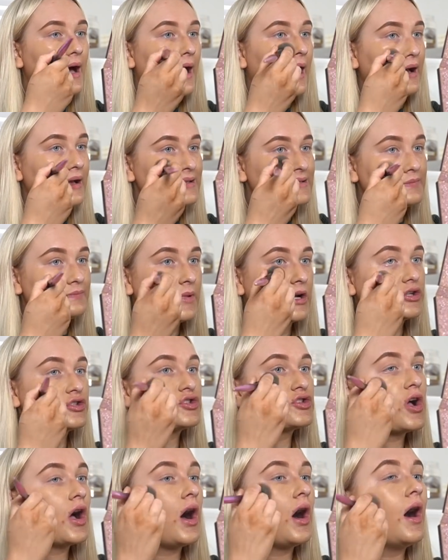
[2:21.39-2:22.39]
as
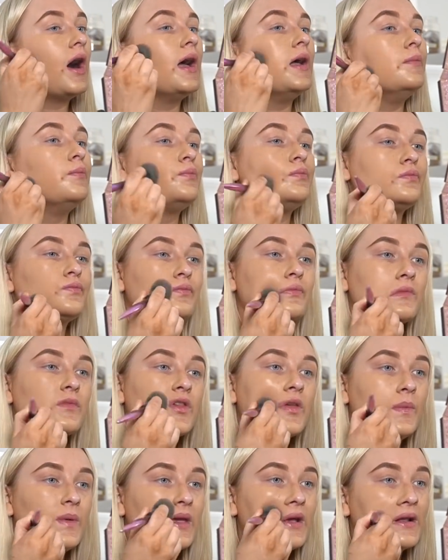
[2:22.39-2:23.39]
much time
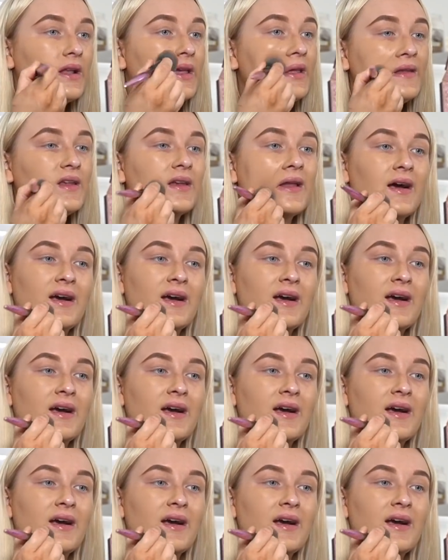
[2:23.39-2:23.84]
to be cleaning